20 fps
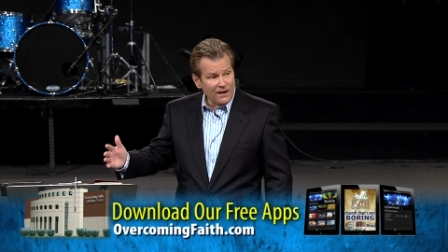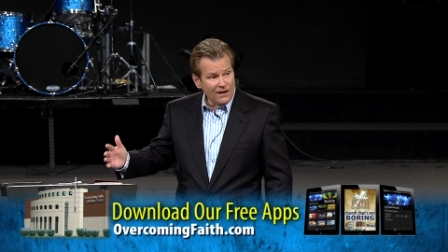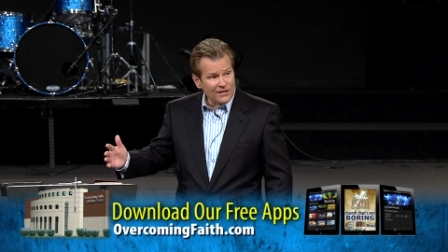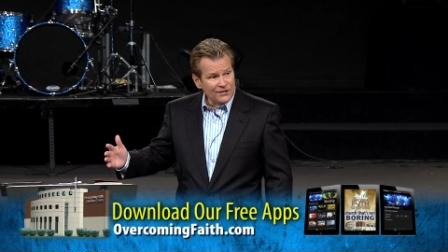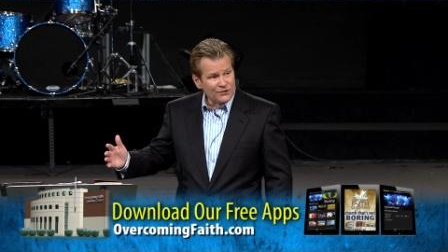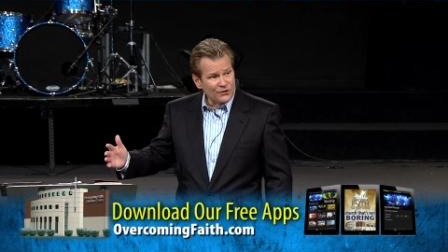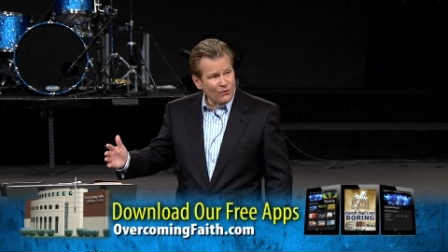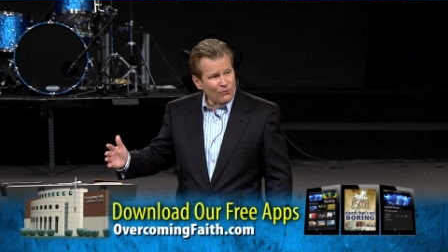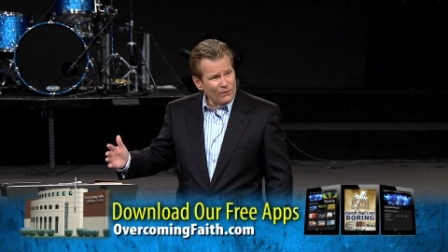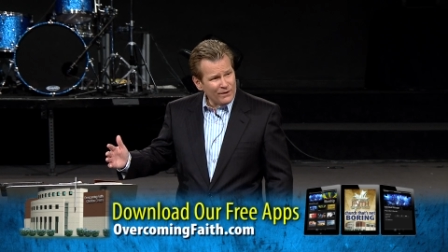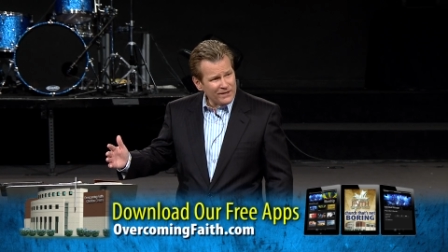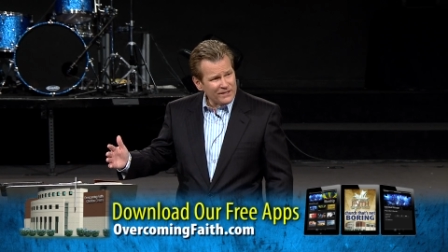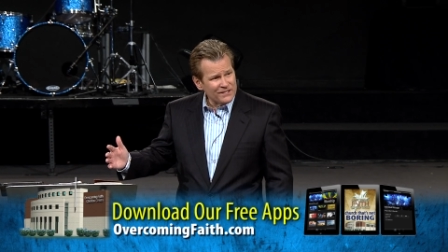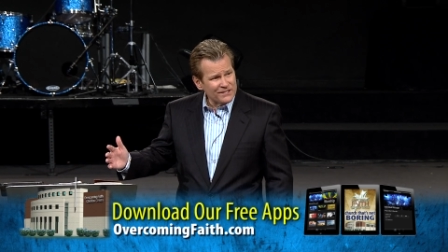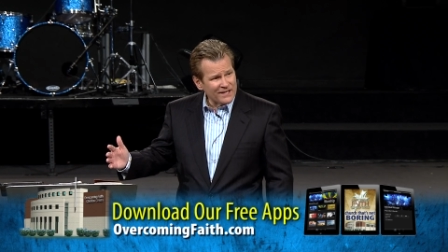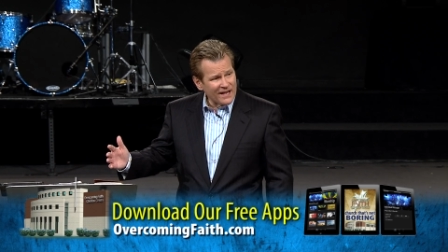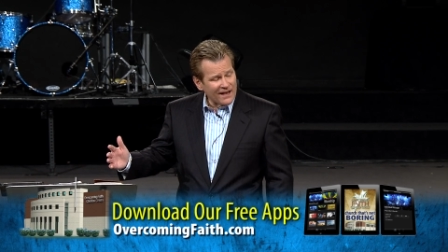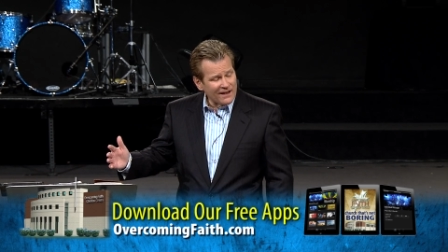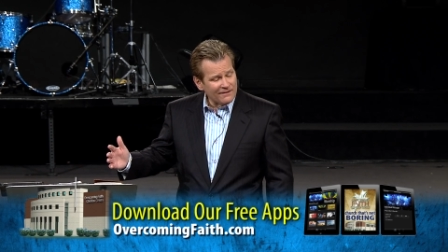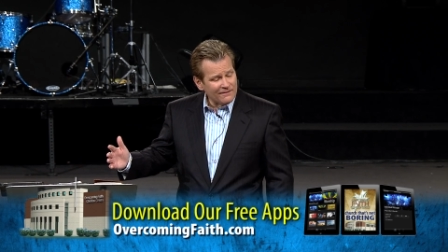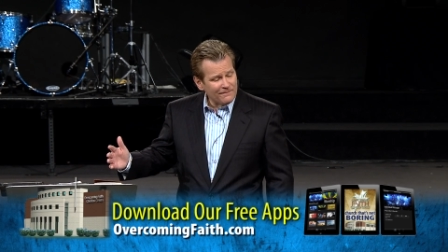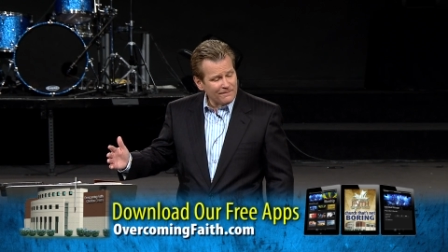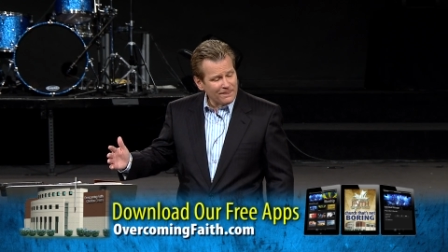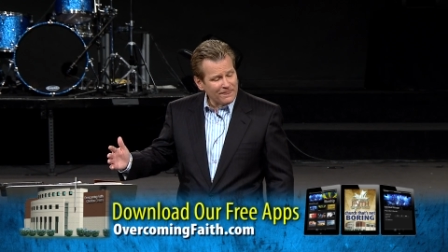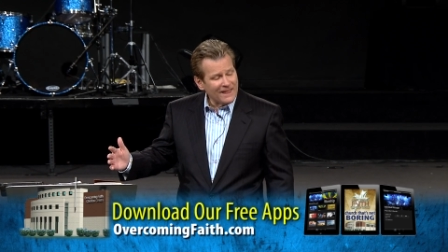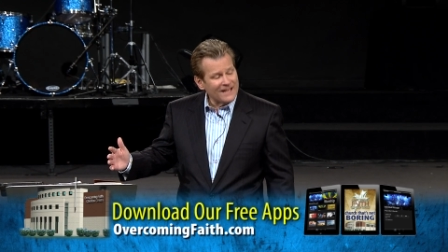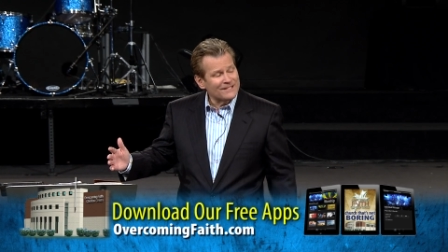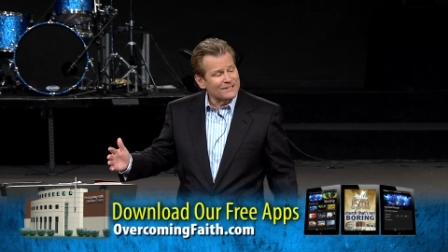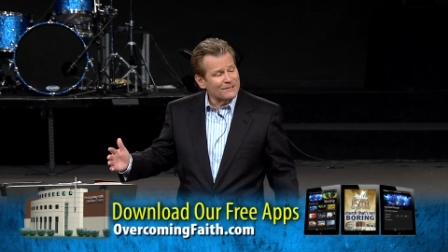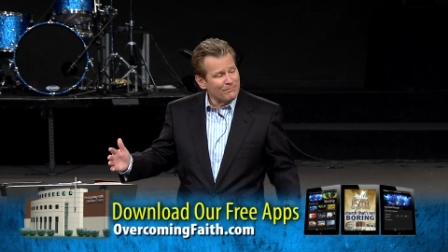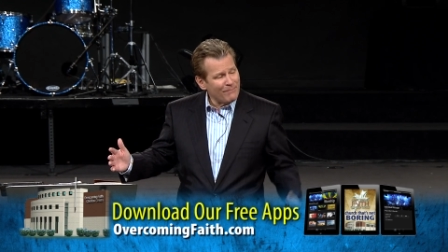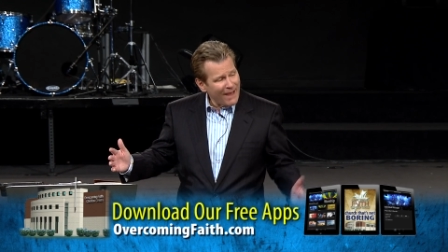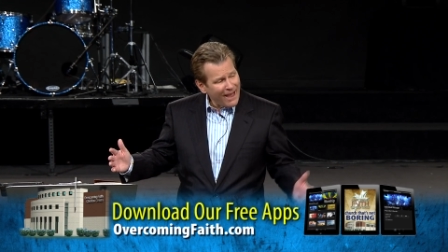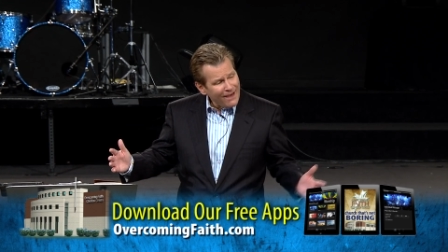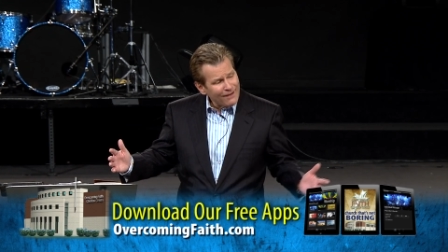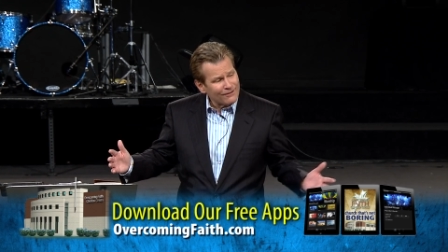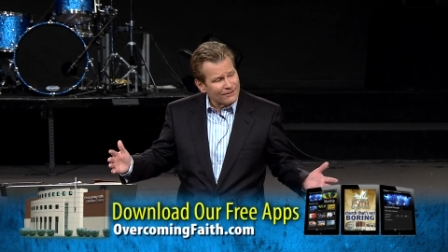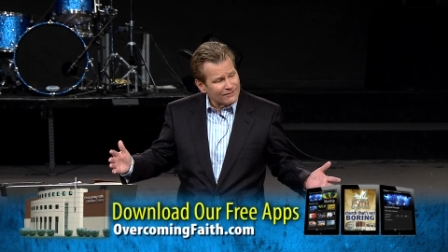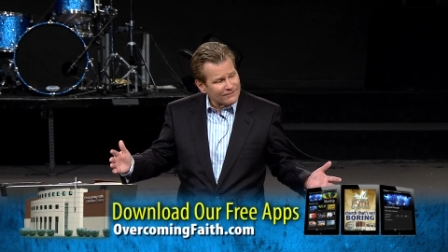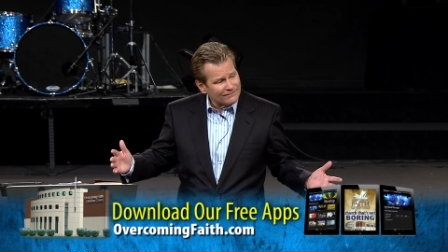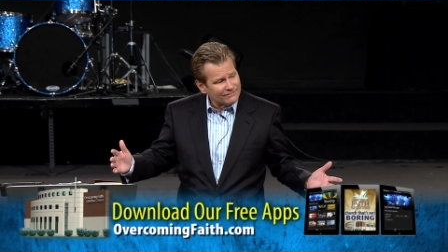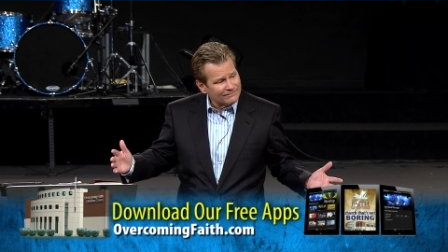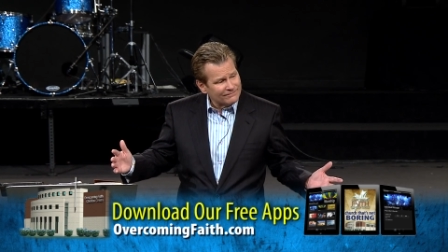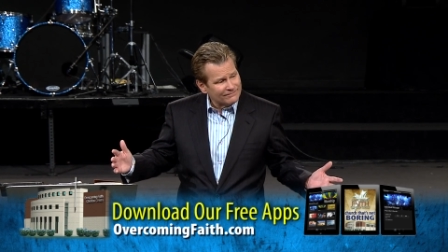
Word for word: So, what is that? That's a pattern.